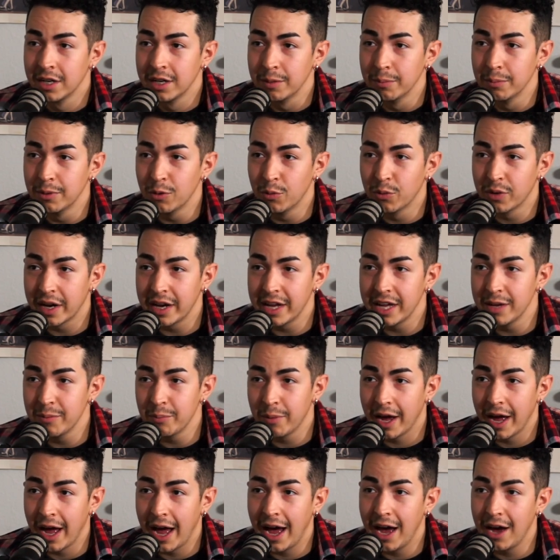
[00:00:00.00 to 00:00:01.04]
But when I hit
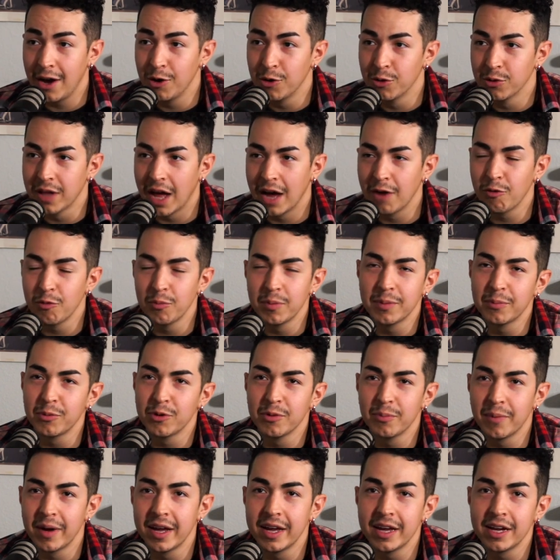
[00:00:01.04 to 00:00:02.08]
my out, I remember
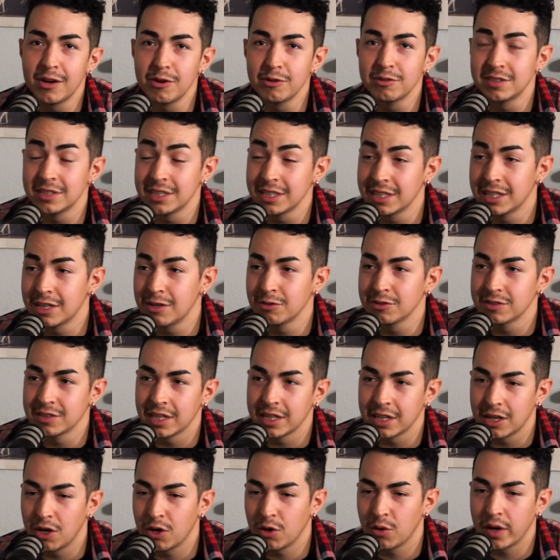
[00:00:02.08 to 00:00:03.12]
in my head I was thinking I was
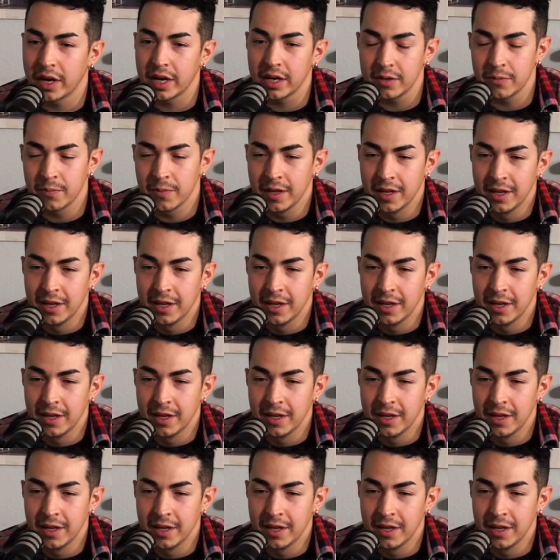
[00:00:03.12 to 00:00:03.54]
like, all right,